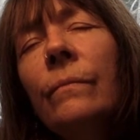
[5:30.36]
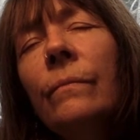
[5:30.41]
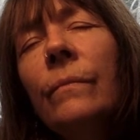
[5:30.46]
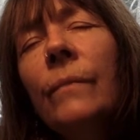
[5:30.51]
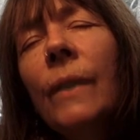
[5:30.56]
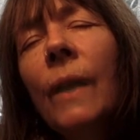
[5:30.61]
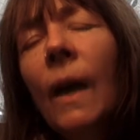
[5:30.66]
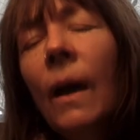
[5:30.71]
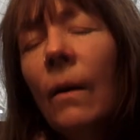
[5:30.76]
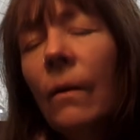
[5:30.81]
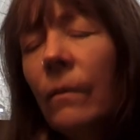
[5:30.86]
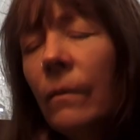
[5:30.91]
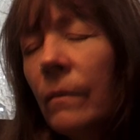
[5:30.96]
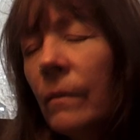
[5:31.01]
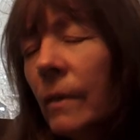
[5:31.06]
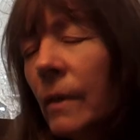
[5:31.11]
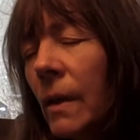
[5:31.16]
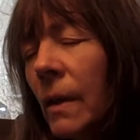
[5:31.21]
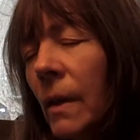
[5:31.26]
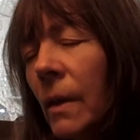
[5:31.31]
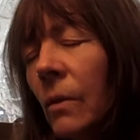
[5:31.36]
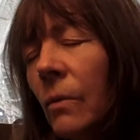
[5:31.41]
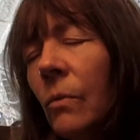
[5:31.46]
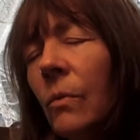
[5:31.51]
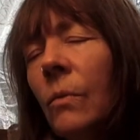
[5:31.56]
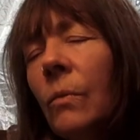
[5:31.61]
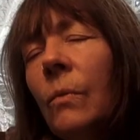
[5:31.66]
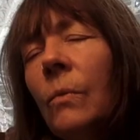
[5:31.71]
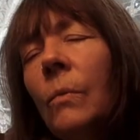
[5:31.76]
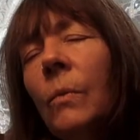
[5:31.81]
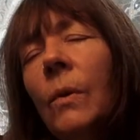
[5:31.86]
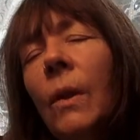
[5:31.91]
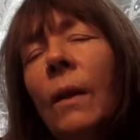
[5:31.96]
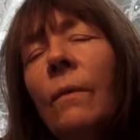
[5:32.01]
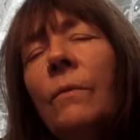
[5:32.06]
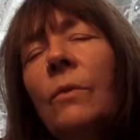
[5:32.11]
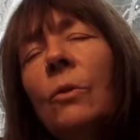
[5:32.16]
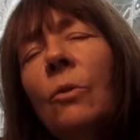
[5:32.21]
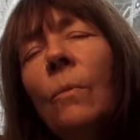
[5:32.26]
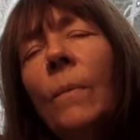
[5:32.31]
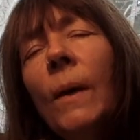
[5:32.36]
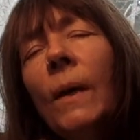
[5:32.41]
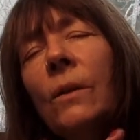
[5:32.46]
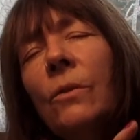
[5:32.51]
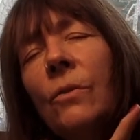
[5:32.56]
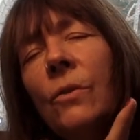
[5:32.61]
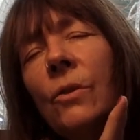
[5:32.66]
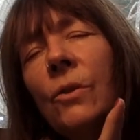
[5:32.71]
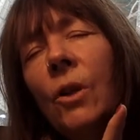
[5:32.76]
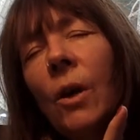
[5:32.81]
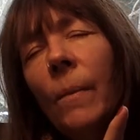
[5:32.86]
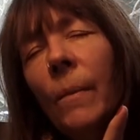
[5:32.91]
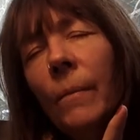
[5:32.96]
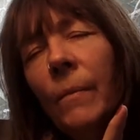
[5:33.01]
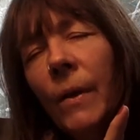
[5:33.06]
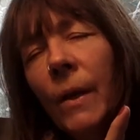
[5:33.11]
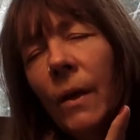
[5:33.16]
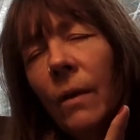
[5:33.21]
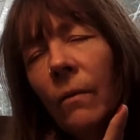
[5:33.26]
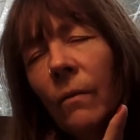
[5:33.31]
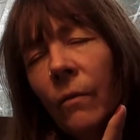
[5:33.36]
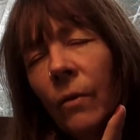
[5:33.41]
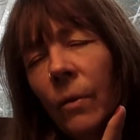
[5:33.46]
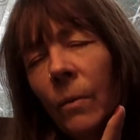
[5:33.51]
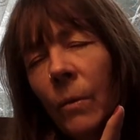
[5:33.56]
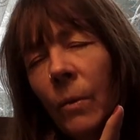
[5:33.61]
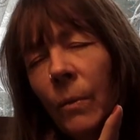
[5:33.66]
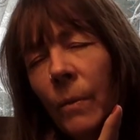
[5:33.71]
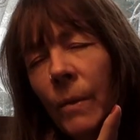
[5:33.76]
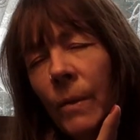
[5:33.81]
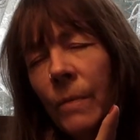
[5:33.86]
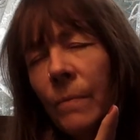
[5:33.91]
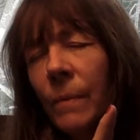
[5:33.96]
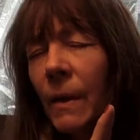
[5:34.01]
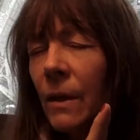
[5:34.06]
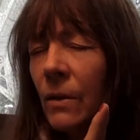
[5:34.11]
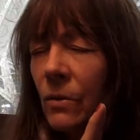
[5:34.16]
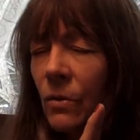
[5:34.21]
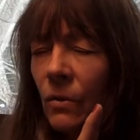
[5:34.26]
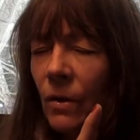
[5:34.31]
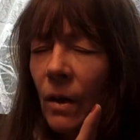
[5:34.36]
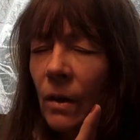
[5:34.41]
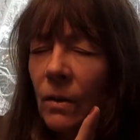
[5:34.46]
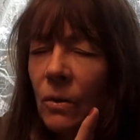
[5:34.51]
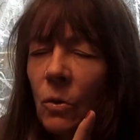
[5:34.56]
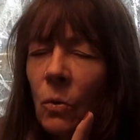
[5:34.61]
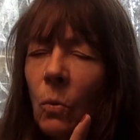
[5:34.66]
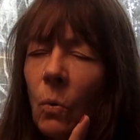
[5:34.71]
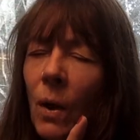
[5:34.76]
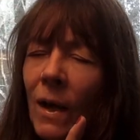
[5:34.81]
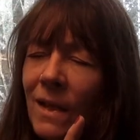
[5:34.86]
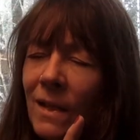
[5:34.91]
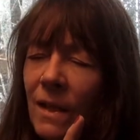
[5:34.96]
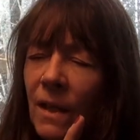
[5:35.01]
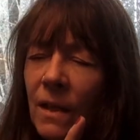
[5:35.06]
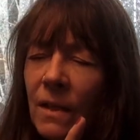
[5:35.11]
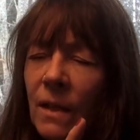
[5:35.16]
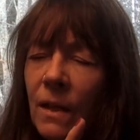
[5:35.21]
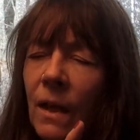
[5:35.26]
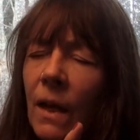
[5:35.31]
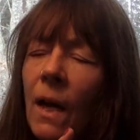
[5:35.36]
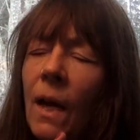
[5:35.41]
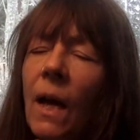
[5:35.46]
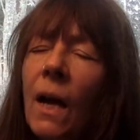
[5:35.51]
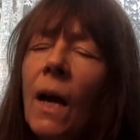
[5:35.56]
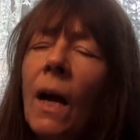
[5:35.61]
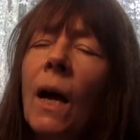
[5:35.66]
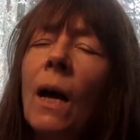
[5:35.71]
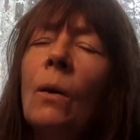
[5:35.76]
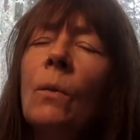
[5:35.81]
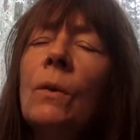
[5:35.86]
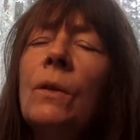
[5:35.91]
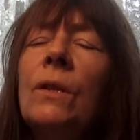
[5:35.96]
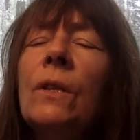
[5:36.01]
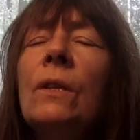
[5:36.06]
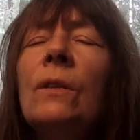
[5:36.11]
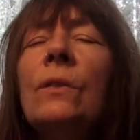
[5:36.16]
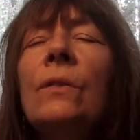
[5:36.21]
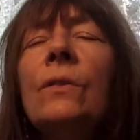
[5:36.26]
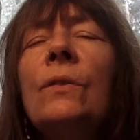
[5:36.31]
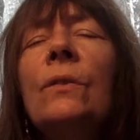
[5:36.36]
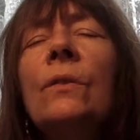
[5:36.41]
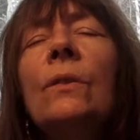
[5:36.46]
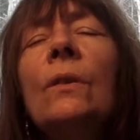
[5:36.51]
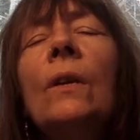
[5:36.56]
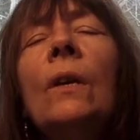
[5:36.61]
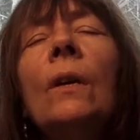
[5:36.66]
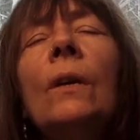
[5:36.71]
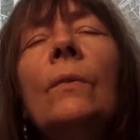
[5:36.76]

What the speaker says: Now, we'll have to go back to the top of the hill for a moment because you're not quite getting how it is.